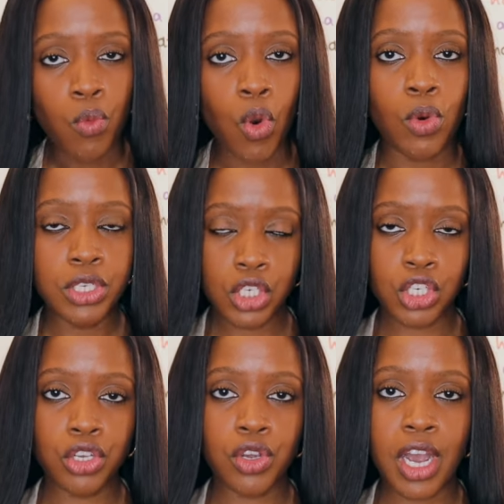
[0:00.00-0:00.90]
what I want to
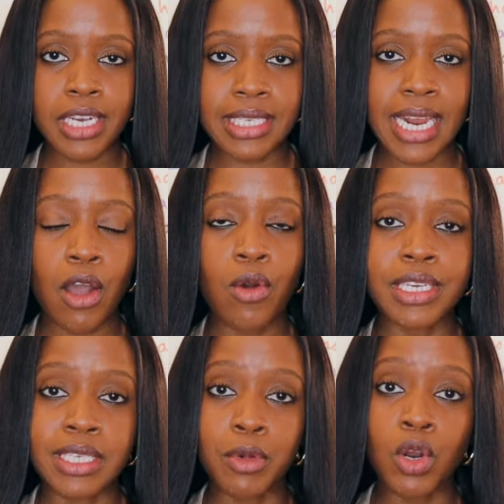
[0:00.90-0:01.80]
show you guys now
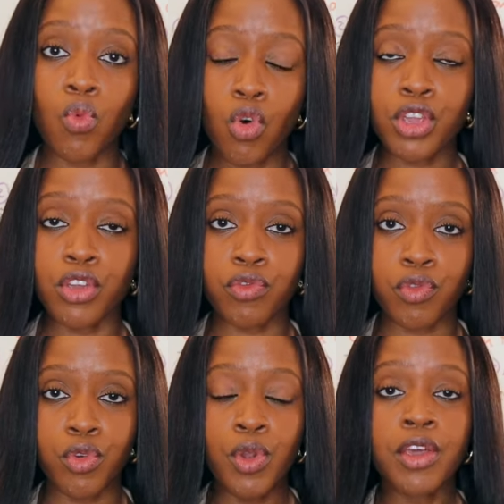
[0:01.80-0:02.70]
is I'm gonna walk you
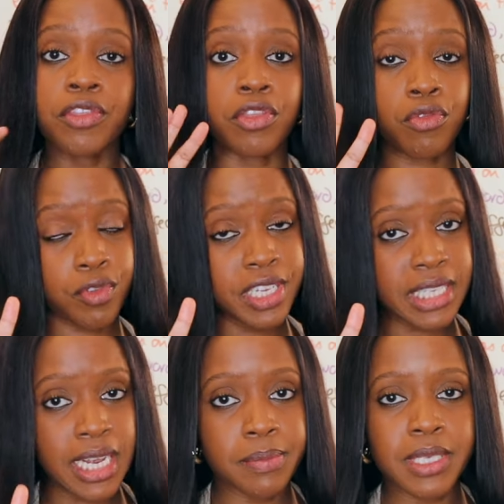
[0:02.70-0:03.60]
through the three
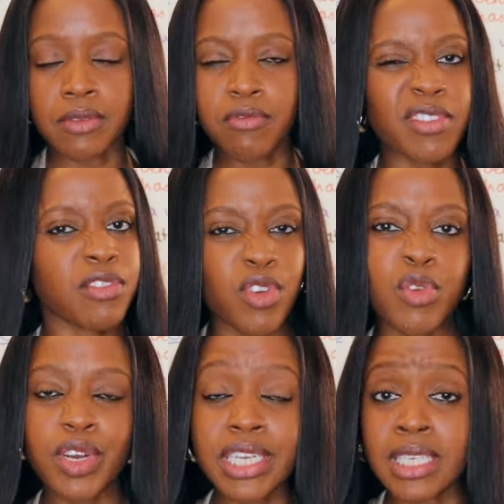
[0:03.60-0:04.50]
steps, the three
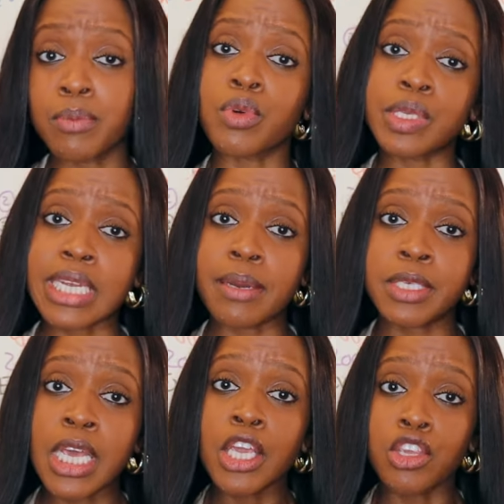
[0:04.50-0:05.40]
really simple
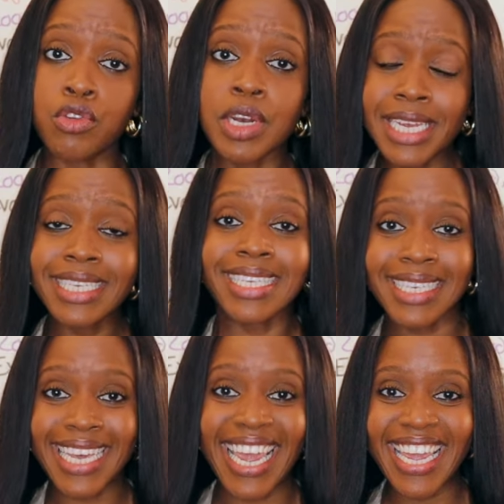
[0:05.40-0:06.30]
steps you need to
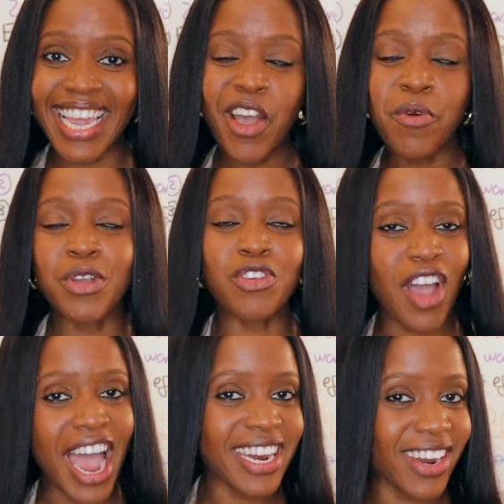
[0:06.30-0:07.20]
take when
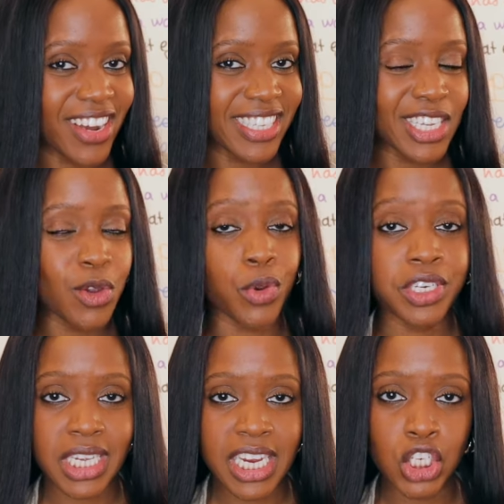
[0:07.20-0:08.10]
you're analyzing
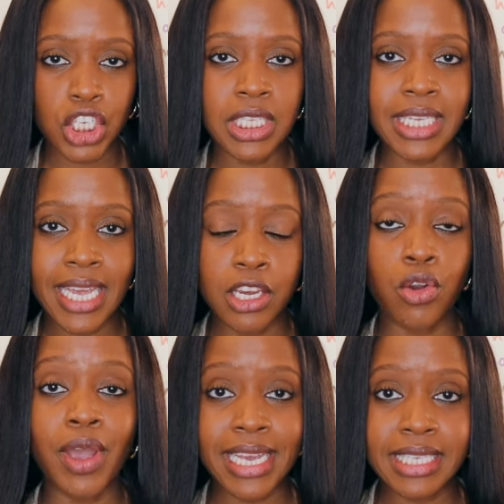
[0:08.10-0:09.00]
quotations in
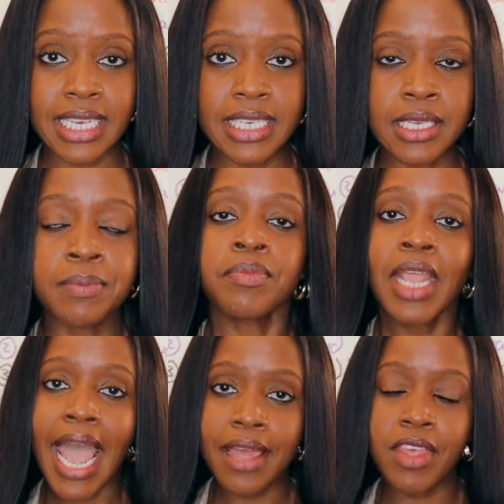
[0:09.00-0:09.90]
your essays.
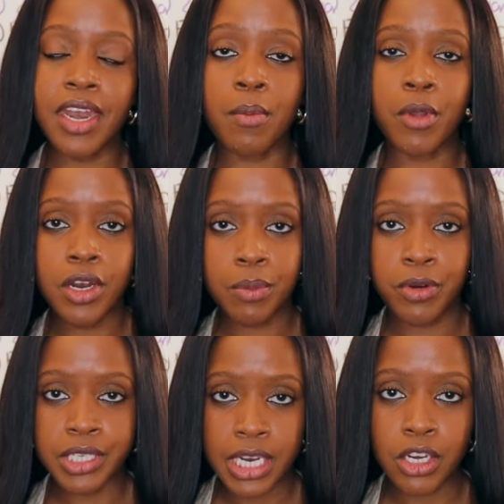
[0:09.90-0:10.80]
And then I'm gonna
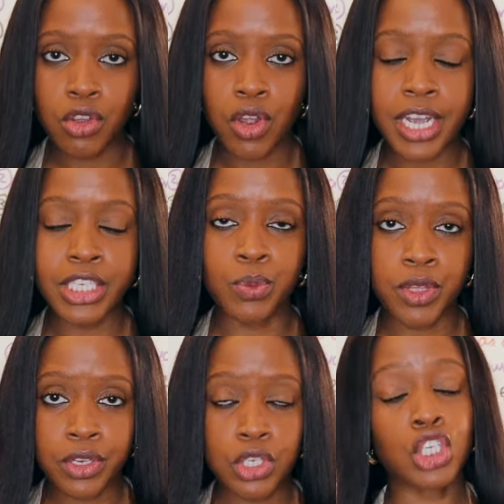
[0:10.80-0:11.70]
present you guys
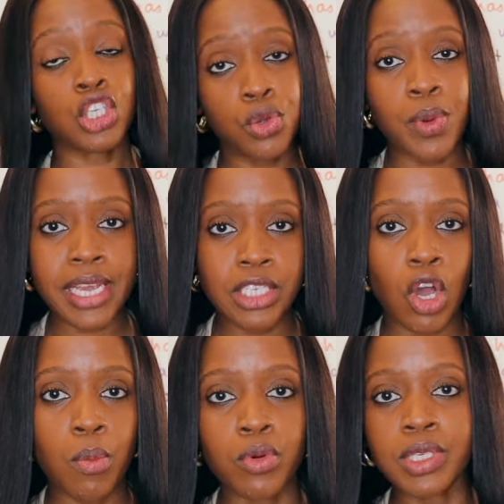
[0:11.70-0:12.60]
with two
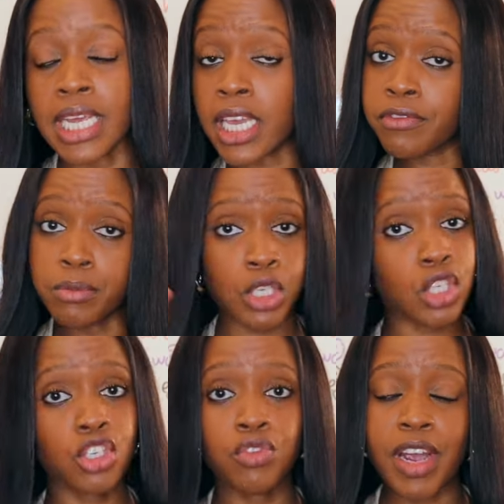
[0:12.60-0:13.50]
examples taken from
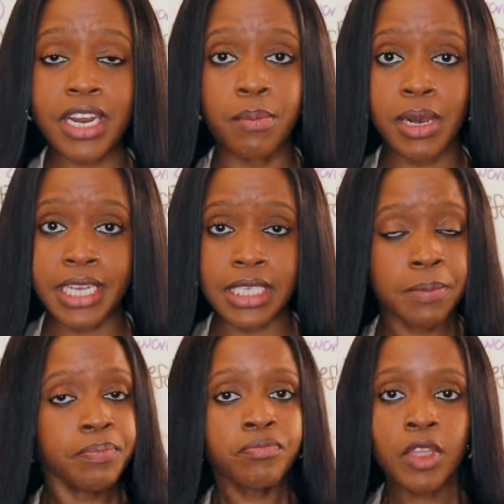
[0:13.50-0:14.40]
just two random plays.
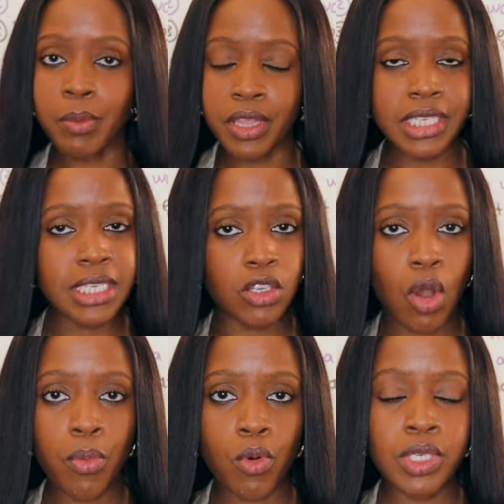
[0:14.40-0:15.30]
But these
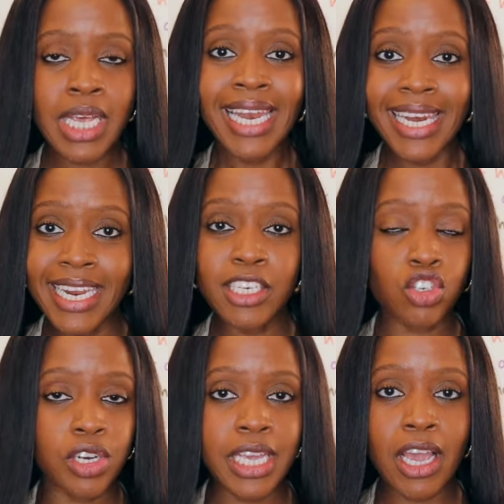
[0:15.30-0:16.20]
examples
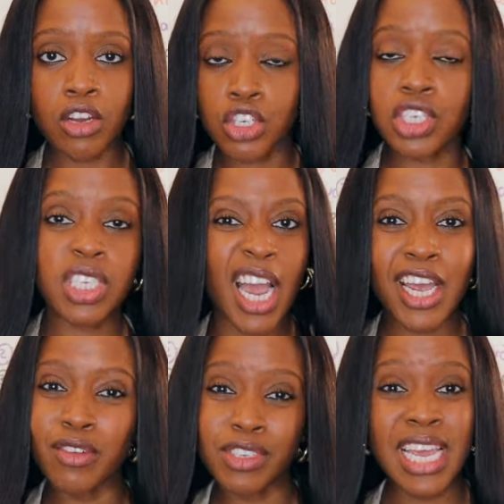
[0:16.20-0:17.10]
literally are just
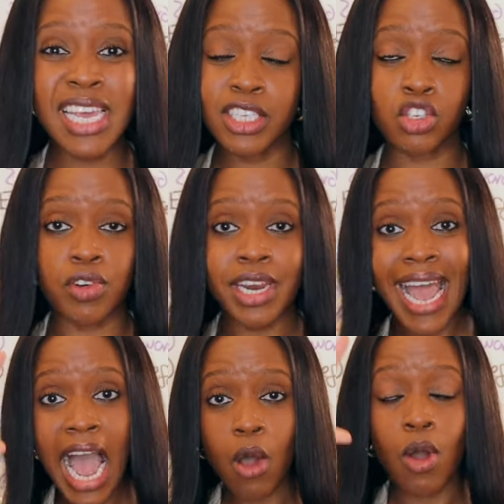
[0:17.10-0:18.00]
kind of to illustrate
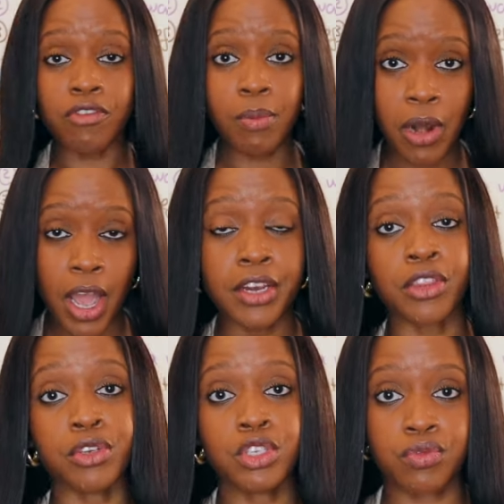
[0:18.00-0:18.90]
how I've applied
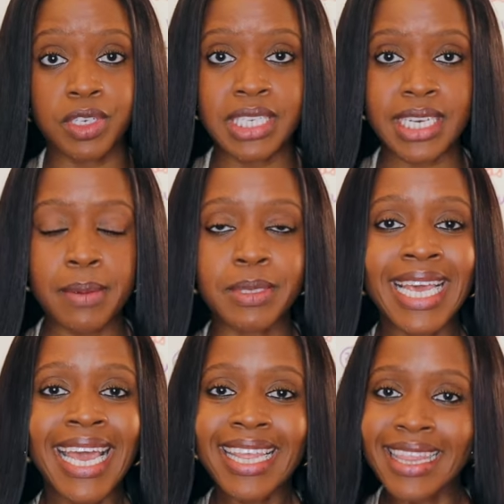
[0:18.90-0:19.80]
those three steps
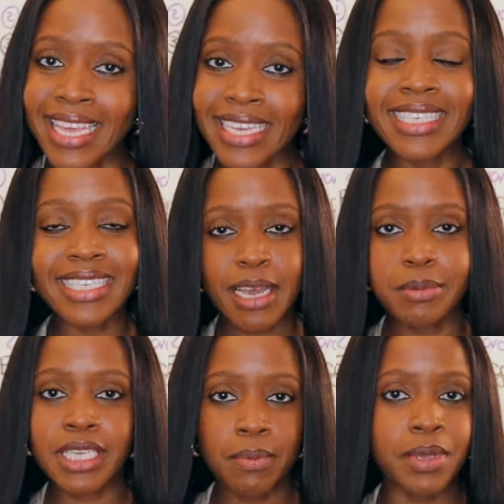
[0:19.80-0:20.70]
these
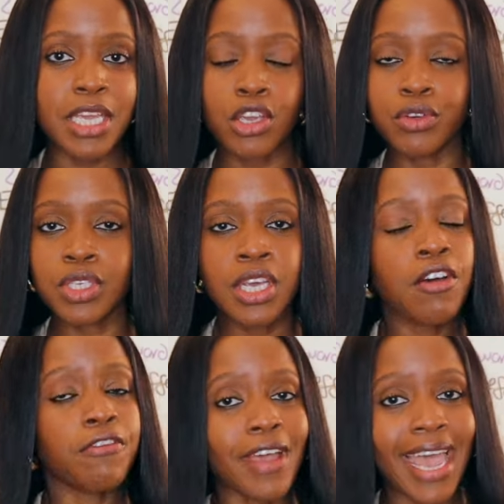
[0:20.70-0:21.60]
steps can be used
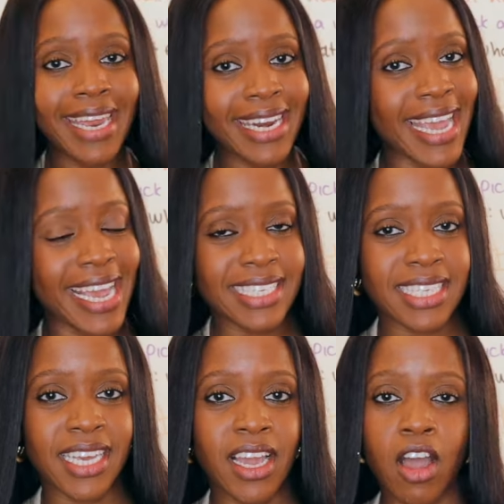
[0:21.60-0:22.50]
for any
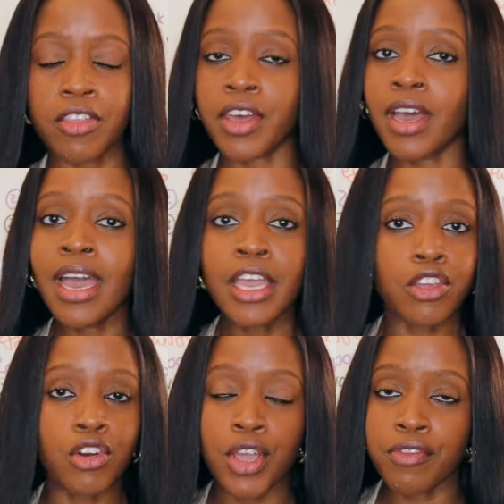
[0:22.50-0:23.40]
essay, either,
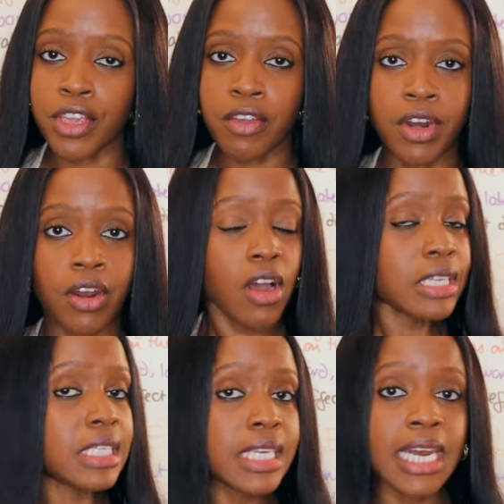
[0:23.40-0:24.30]
you know, if you're given an
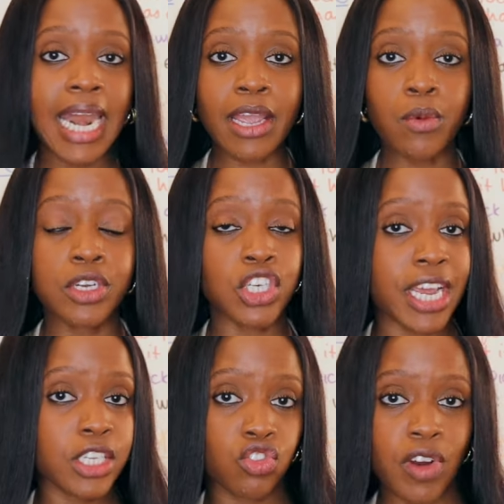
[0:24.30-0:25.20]
unseen language
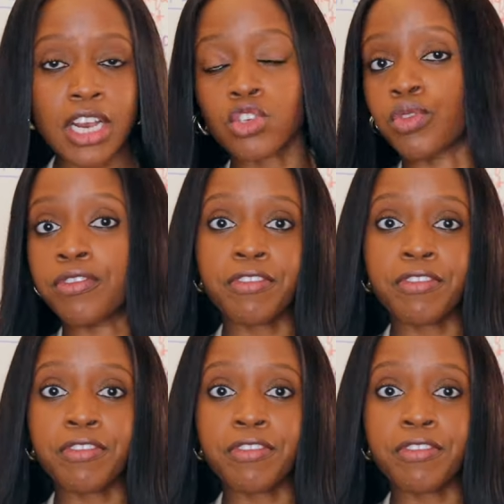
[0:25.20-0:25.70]
extract or a